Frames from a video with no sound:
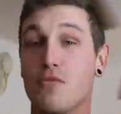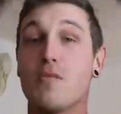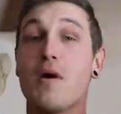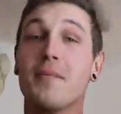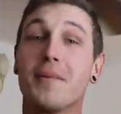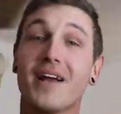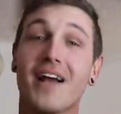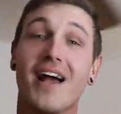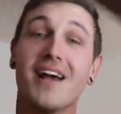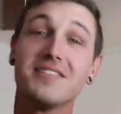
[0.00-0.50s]

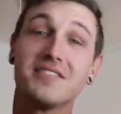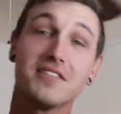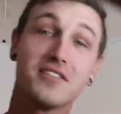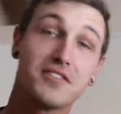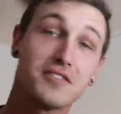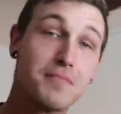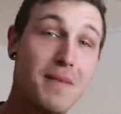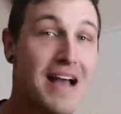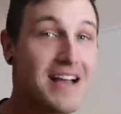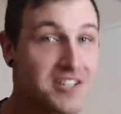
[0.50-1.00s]
Remember guys,
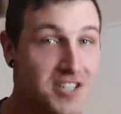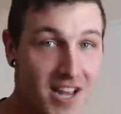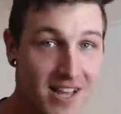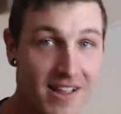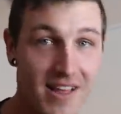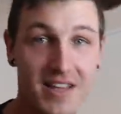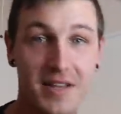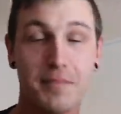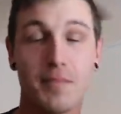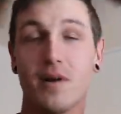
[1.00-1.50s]
smash
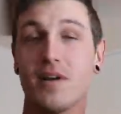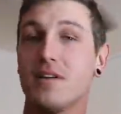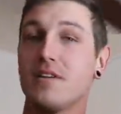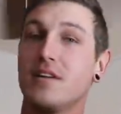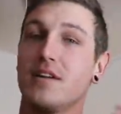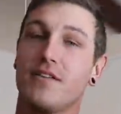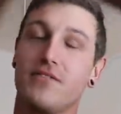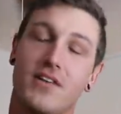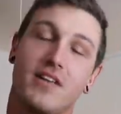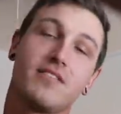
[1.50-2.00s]
that like
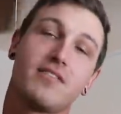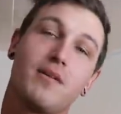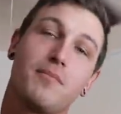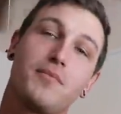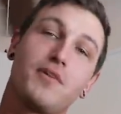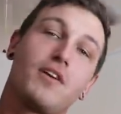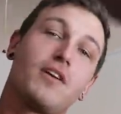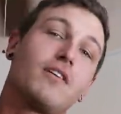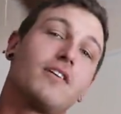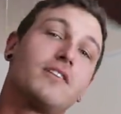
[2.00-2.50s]
button if that's
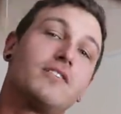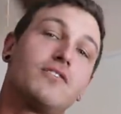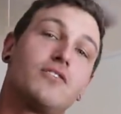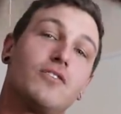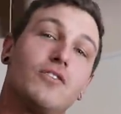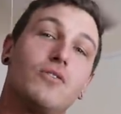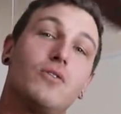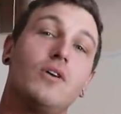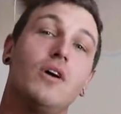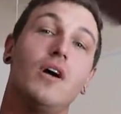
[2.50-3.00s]
something you're
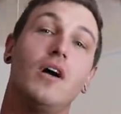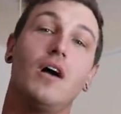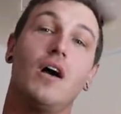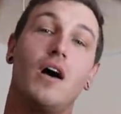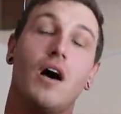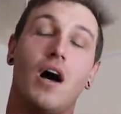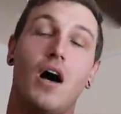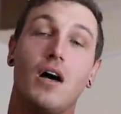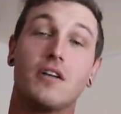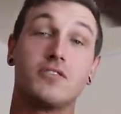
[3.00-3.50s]
into.
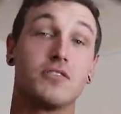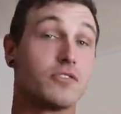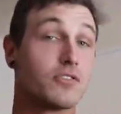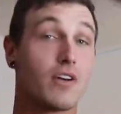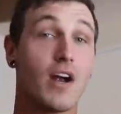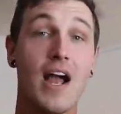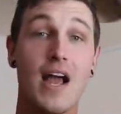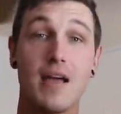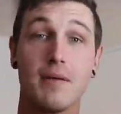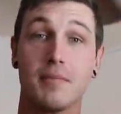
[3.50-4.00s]

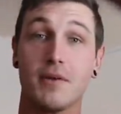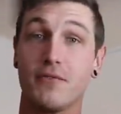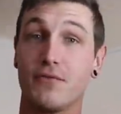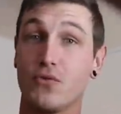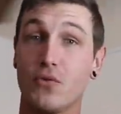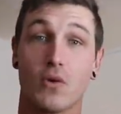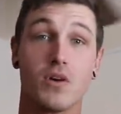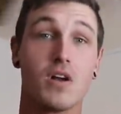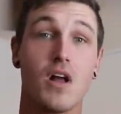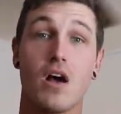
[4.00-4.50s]
Subscribe
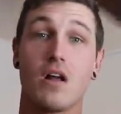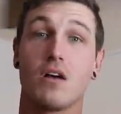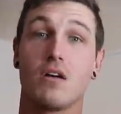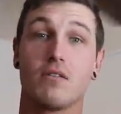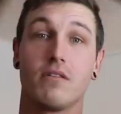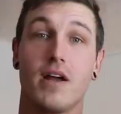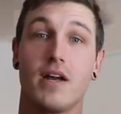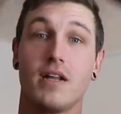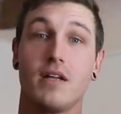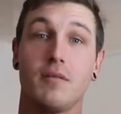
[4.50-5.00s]
if you're not
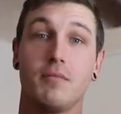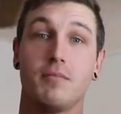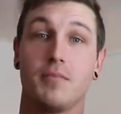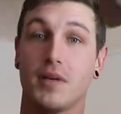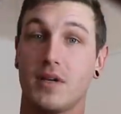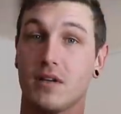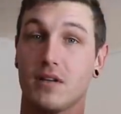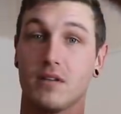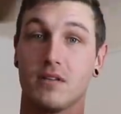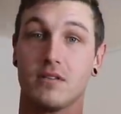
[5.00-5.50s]
already,
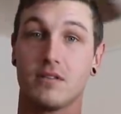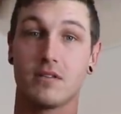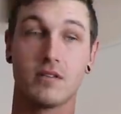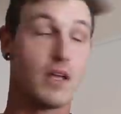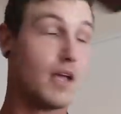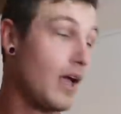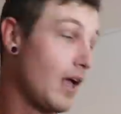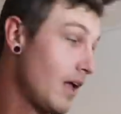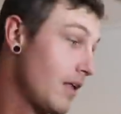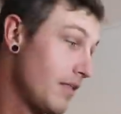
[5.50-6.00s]

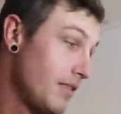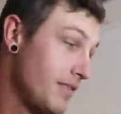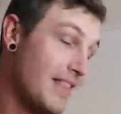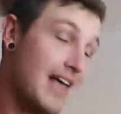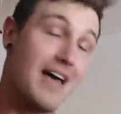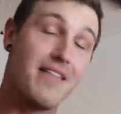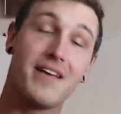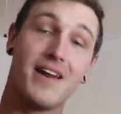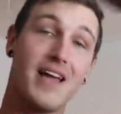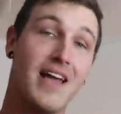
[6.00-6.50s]
because
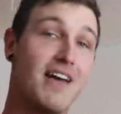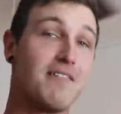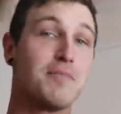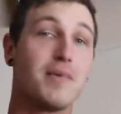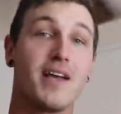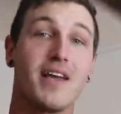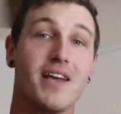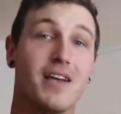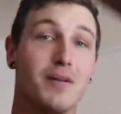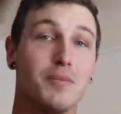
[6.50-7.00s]
now that I have
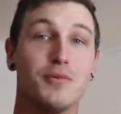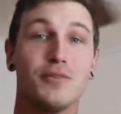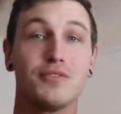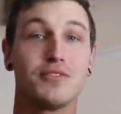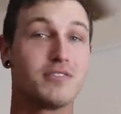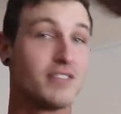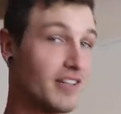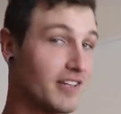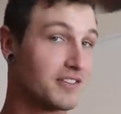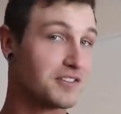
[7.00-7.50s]
my
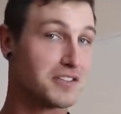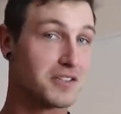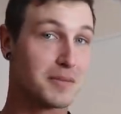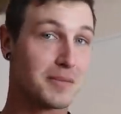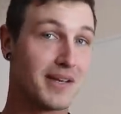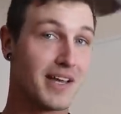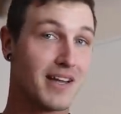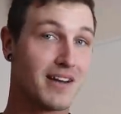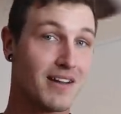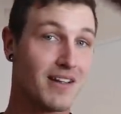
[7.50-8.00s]
animals, things are
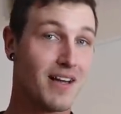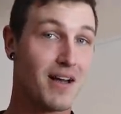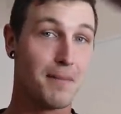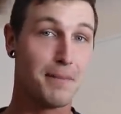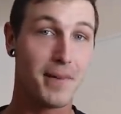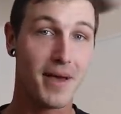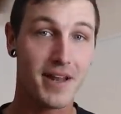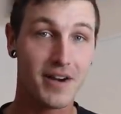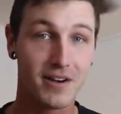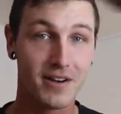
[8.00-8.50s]
going to be getting a
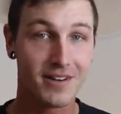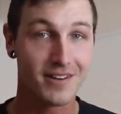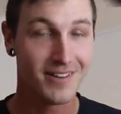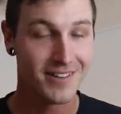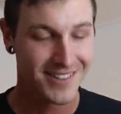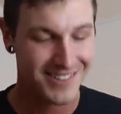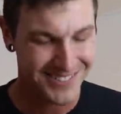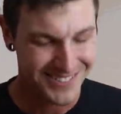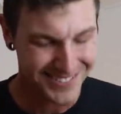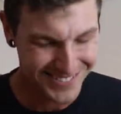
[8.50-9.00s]
lot better.
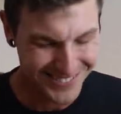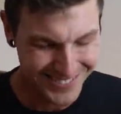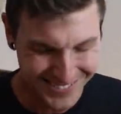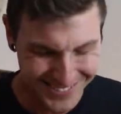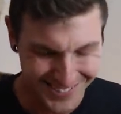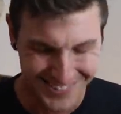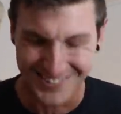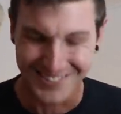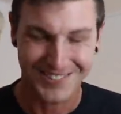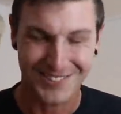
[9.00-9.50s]

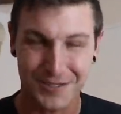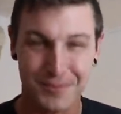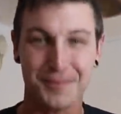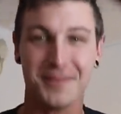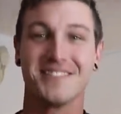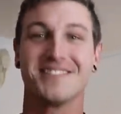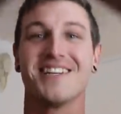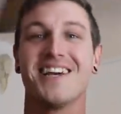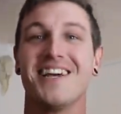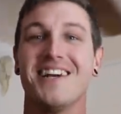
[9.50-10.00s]

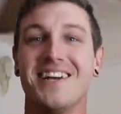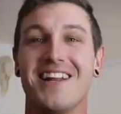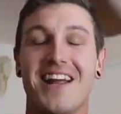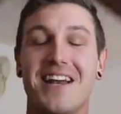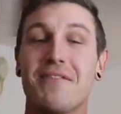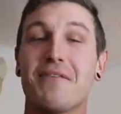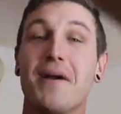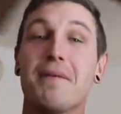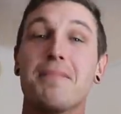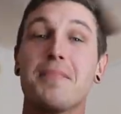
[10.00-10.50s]
Super excited.
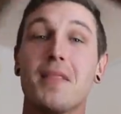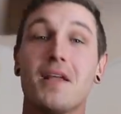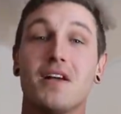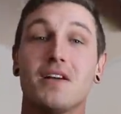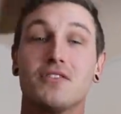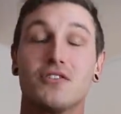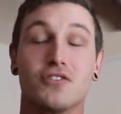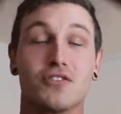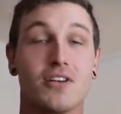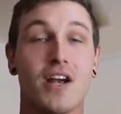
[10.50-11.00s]
Anyway,
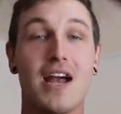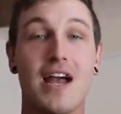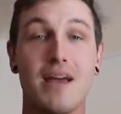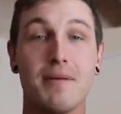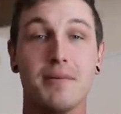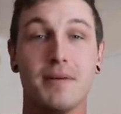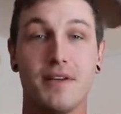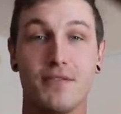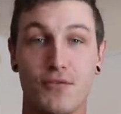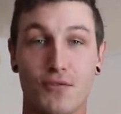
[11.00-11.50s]

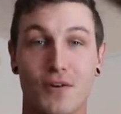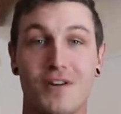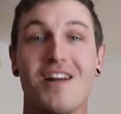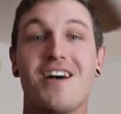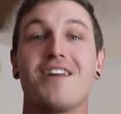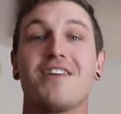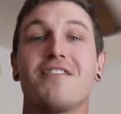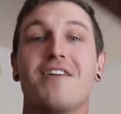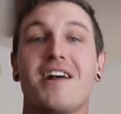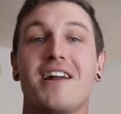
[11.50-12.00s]
subscribe if you are
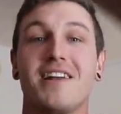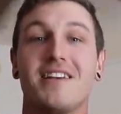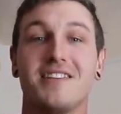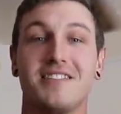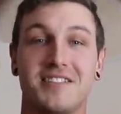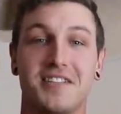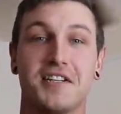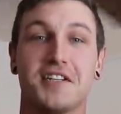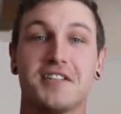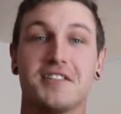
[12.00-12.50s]
not already,
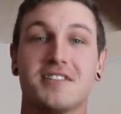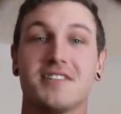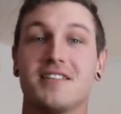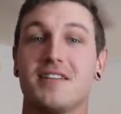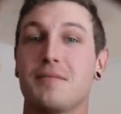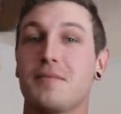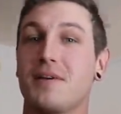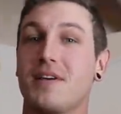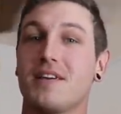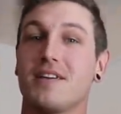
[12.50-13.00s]

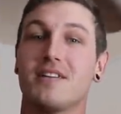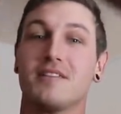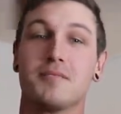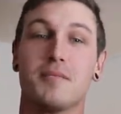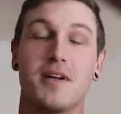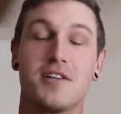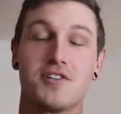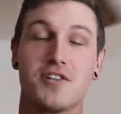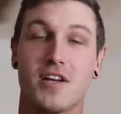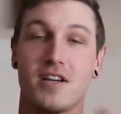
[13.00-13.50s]
seriously, because
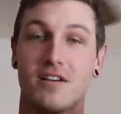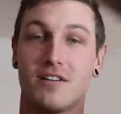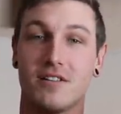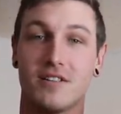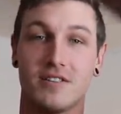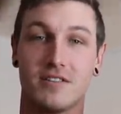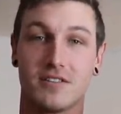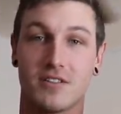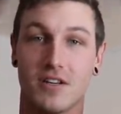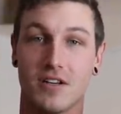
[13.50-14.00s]
my channel
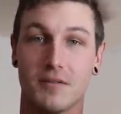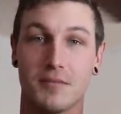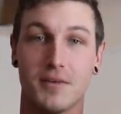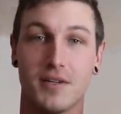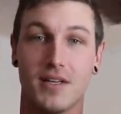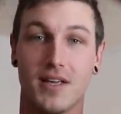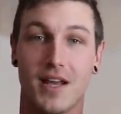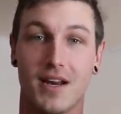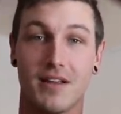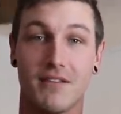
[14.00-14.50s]
is going to
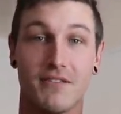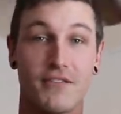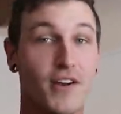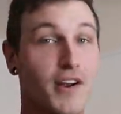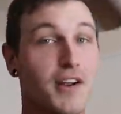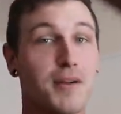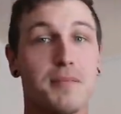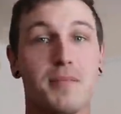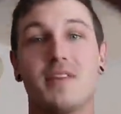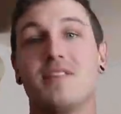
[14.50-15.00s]
be getting
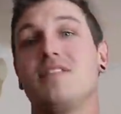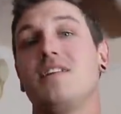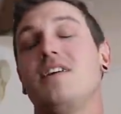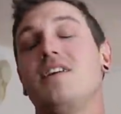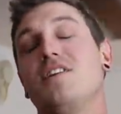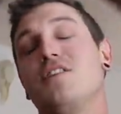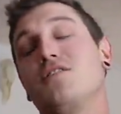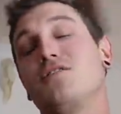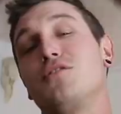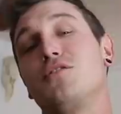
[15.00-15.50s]
very busy
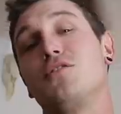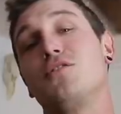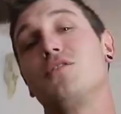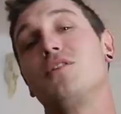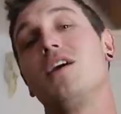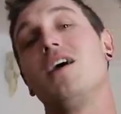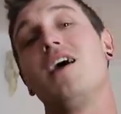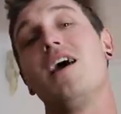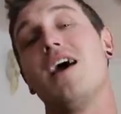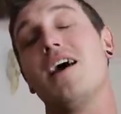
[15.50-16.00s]
here
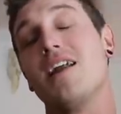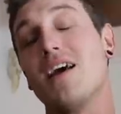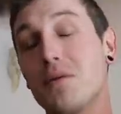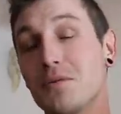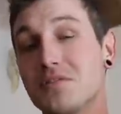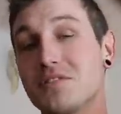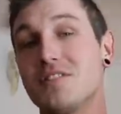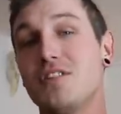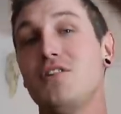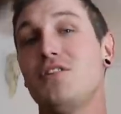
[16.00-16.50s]
soon. And I
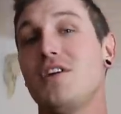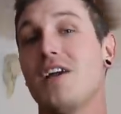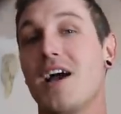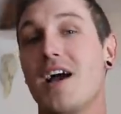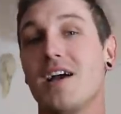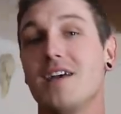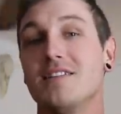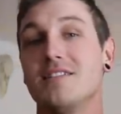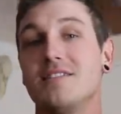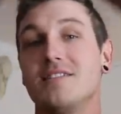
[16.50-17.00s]
will see you
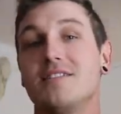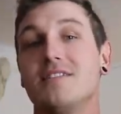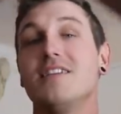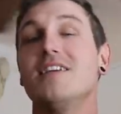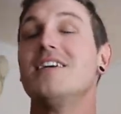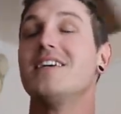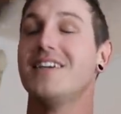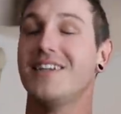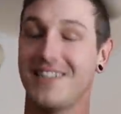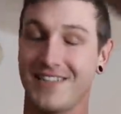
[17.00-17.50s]

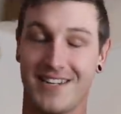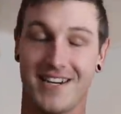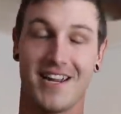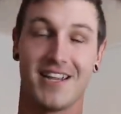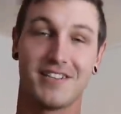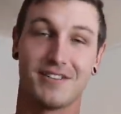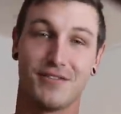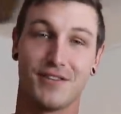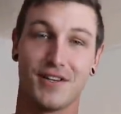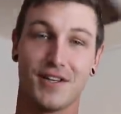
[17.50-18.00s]
guys in the
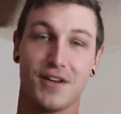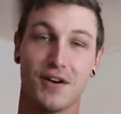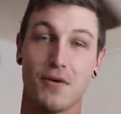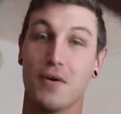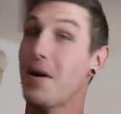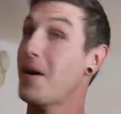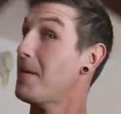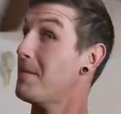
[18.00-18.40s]
next video.